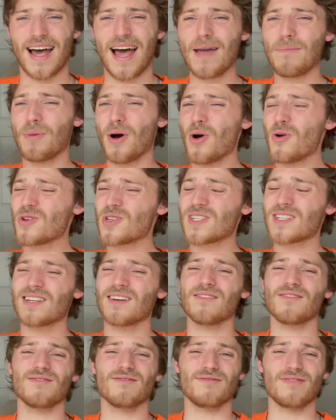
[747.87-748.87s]
I post
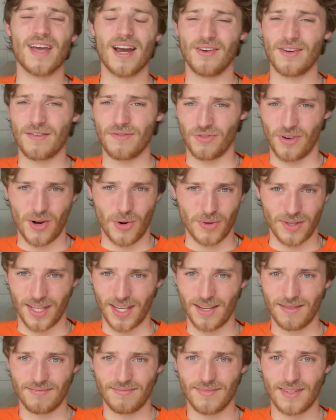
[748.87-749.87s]
very
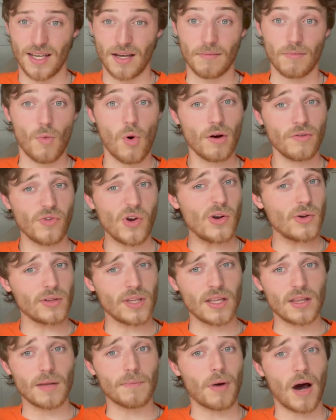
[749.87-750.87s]
frequently, more
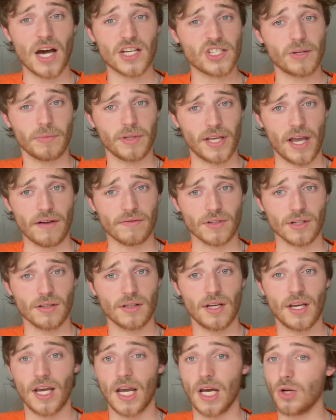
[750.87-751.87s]
frequently than possibly ever.
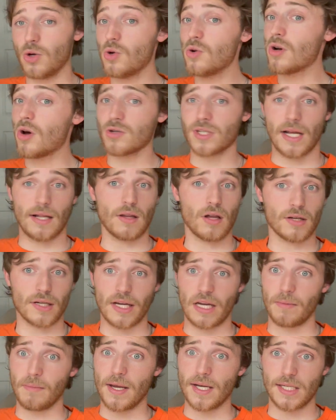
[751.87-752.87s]
And who knows how long I
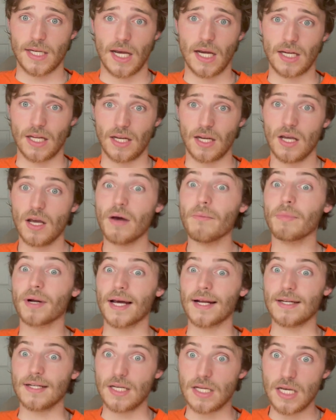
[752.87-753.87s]
can maintain it. But
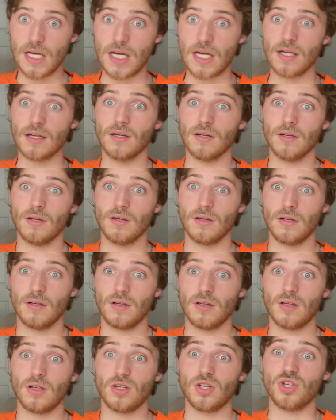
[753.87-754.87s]
I need
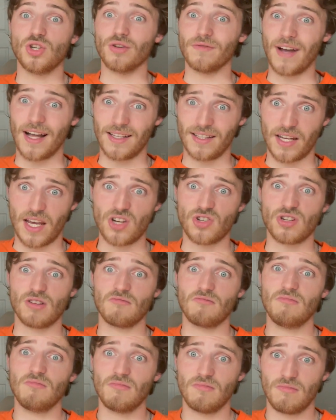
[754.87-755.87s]
your validation.
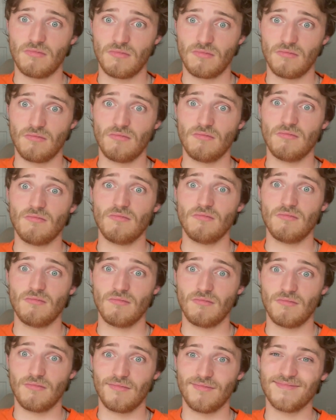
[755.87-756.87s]

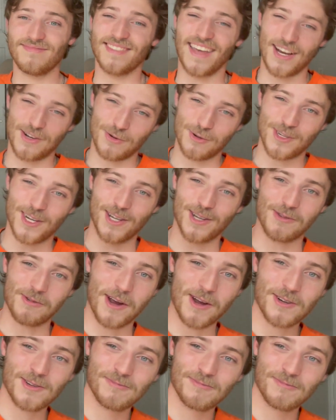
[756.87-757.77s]
Thanks for sticking around.